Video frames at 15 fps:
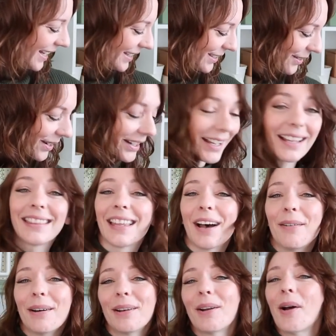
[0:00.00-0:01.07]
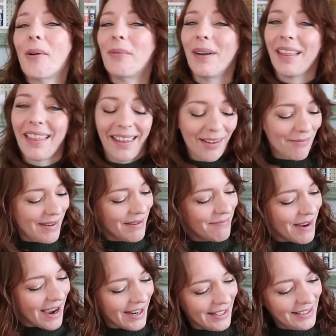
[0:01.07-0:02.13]
So I got that one with him in
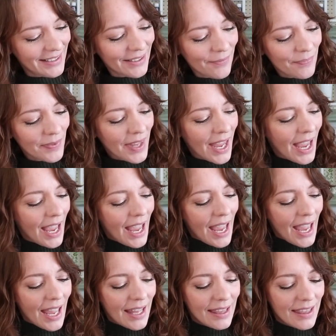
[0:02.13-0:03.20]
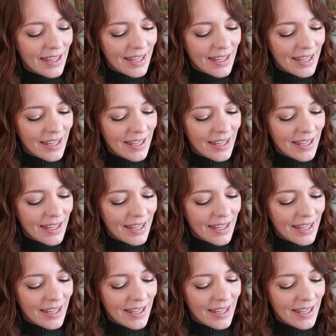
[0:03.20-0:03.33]
mind. And